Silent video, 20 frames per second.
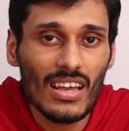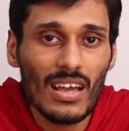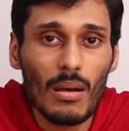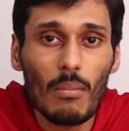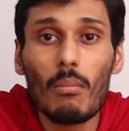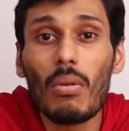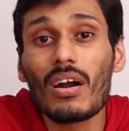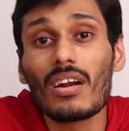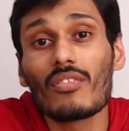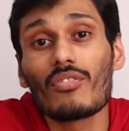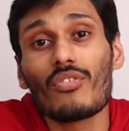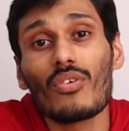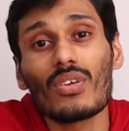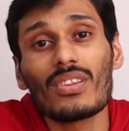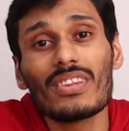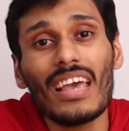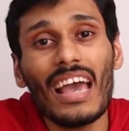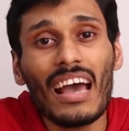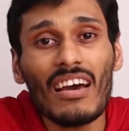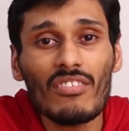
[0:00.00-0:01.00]
But for
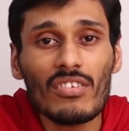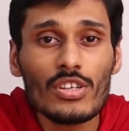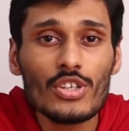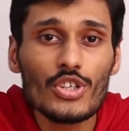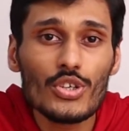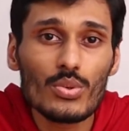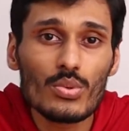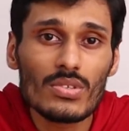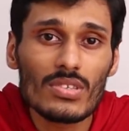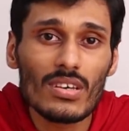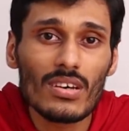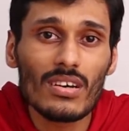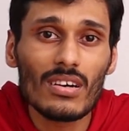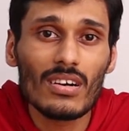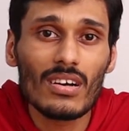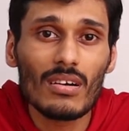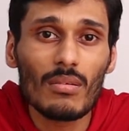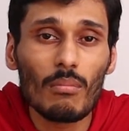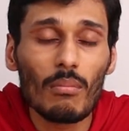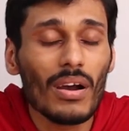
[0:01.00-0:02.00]
the average user,
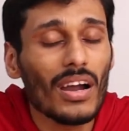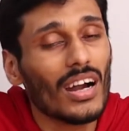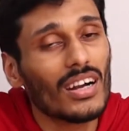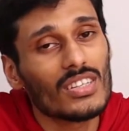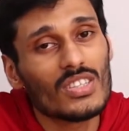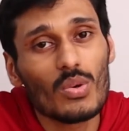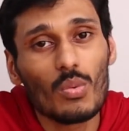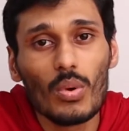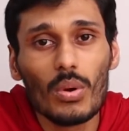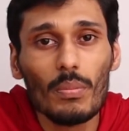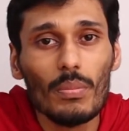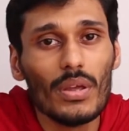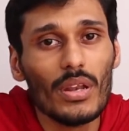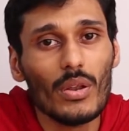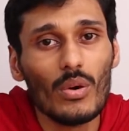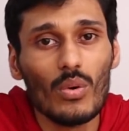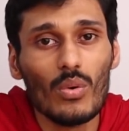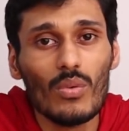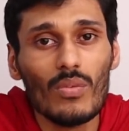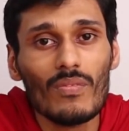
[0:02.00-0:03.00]
my answer would be
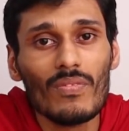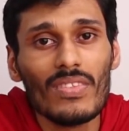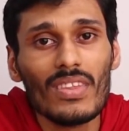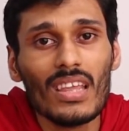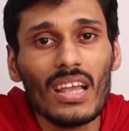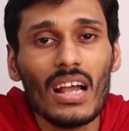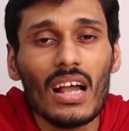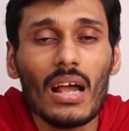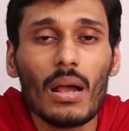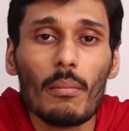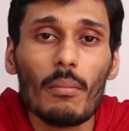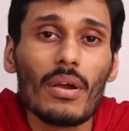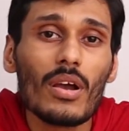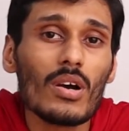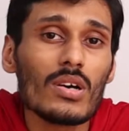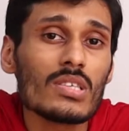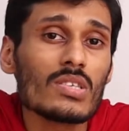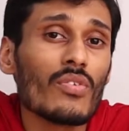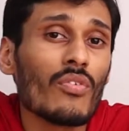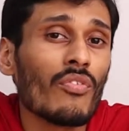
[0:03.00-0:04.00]
no.
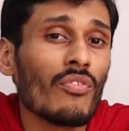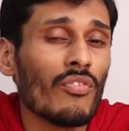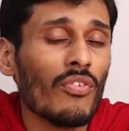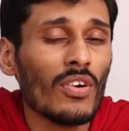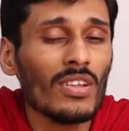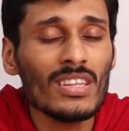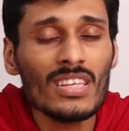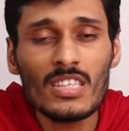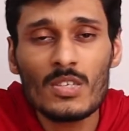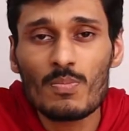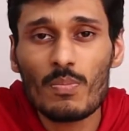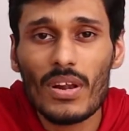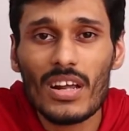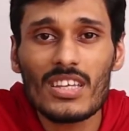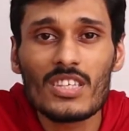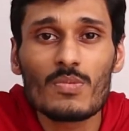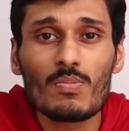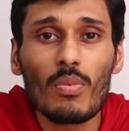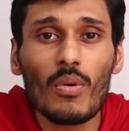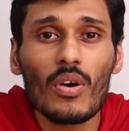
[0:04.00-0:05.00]
Because for this
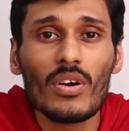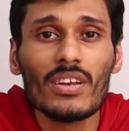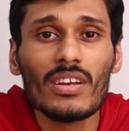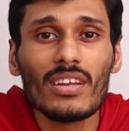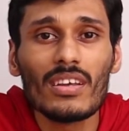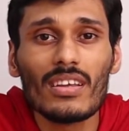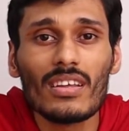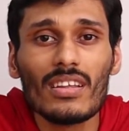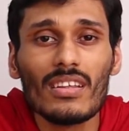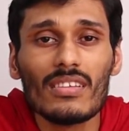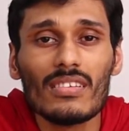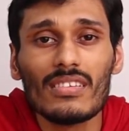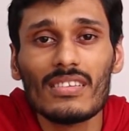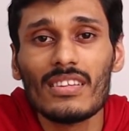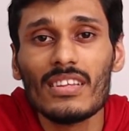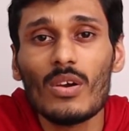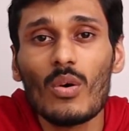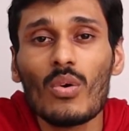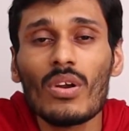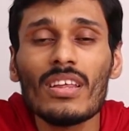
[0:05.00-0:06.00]
price point,
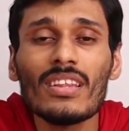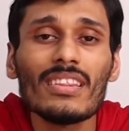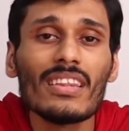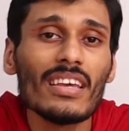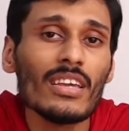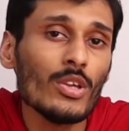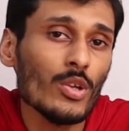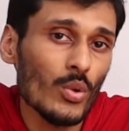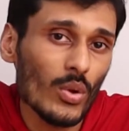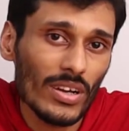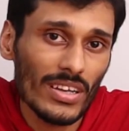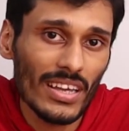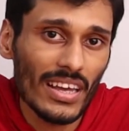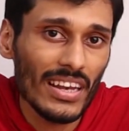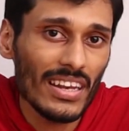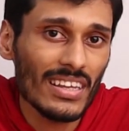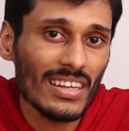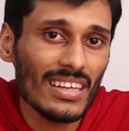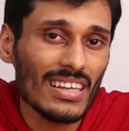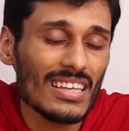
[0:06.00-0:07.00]
the only thing you are
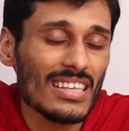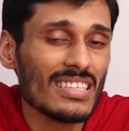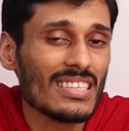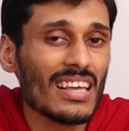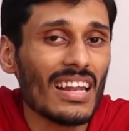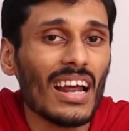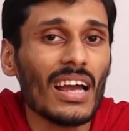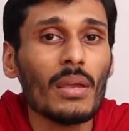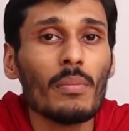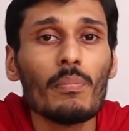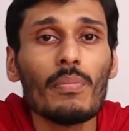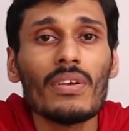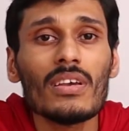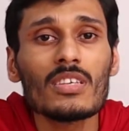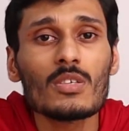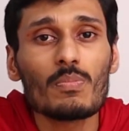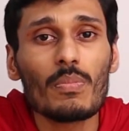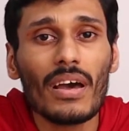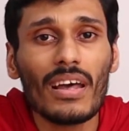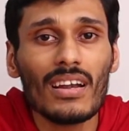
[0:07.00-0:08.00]
getting is an
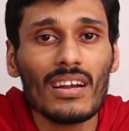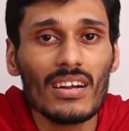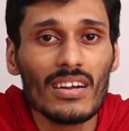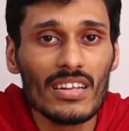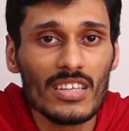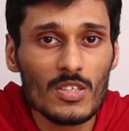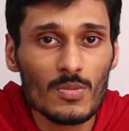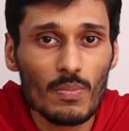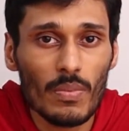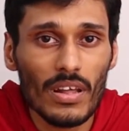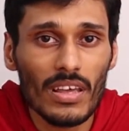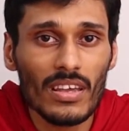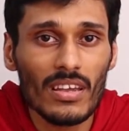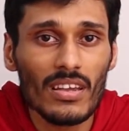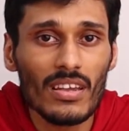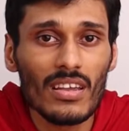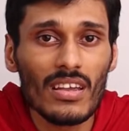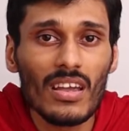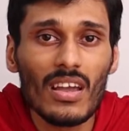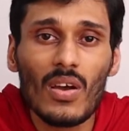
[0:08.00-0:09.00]
IPS panel display
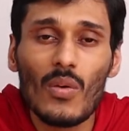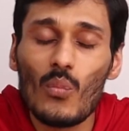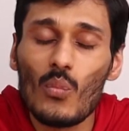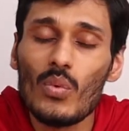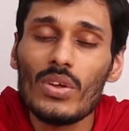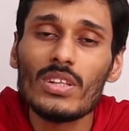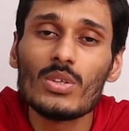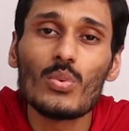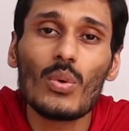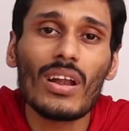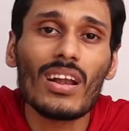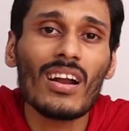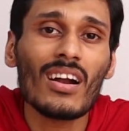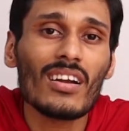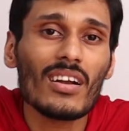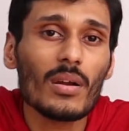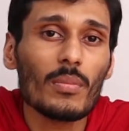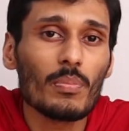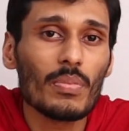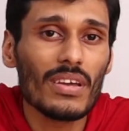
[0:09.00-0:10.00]
with
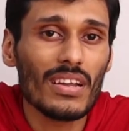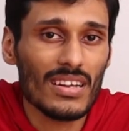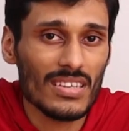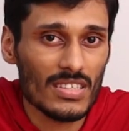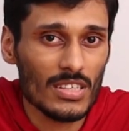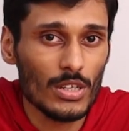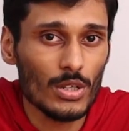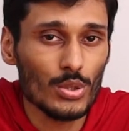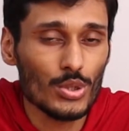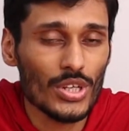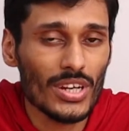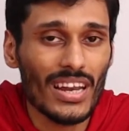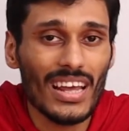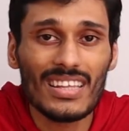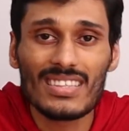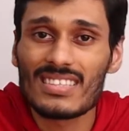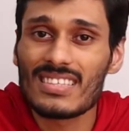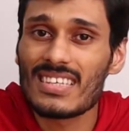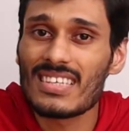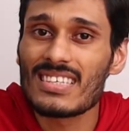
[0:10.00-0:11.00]
1200p resolution
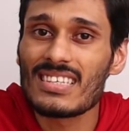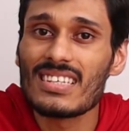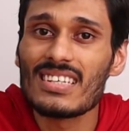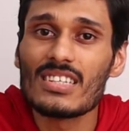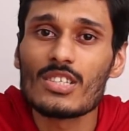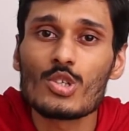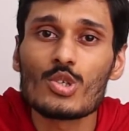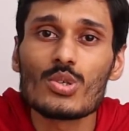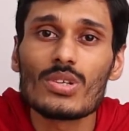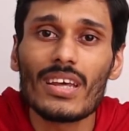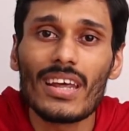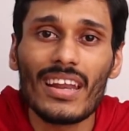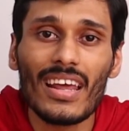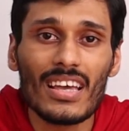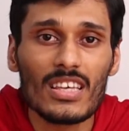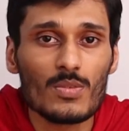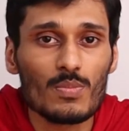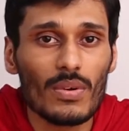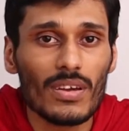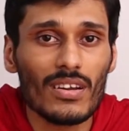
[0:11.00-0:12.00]
and 16:10
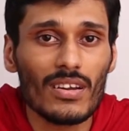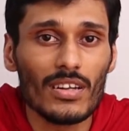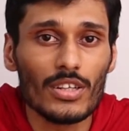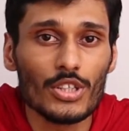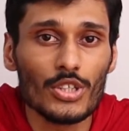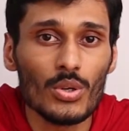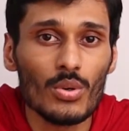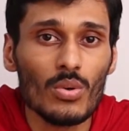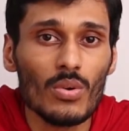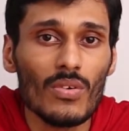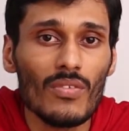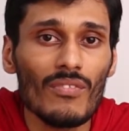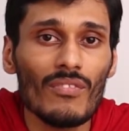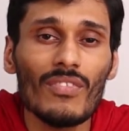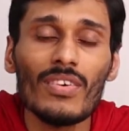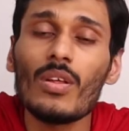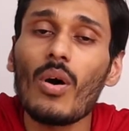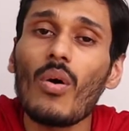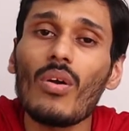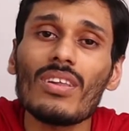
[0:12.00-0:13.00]
aspect ratio
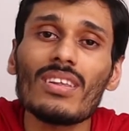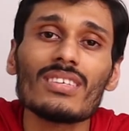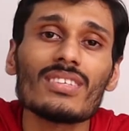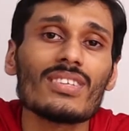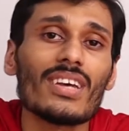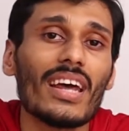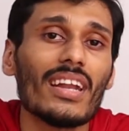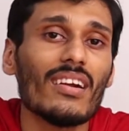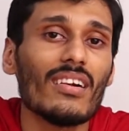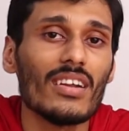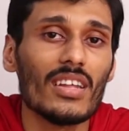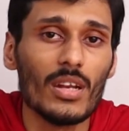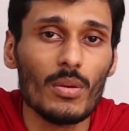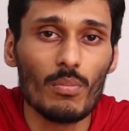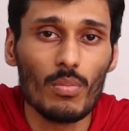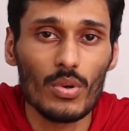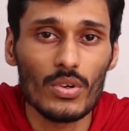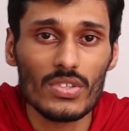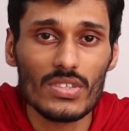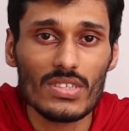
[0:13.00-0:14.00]
with all the standard
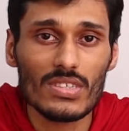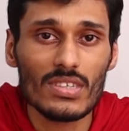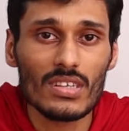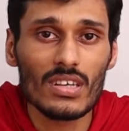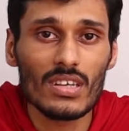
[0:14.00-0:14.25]
inputs.